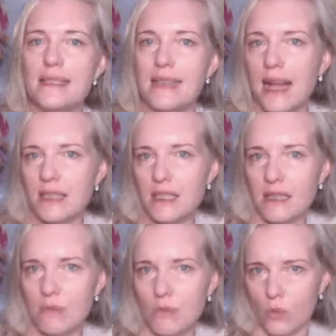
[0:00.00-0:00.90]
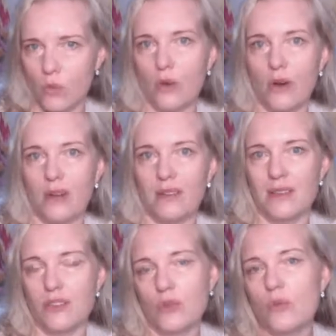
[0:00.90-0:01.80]
actually more
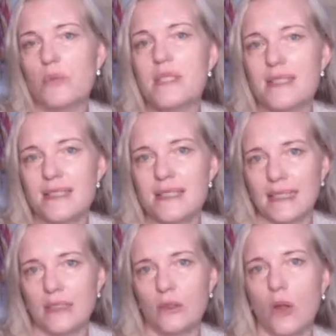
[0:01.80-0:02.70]
almost a signal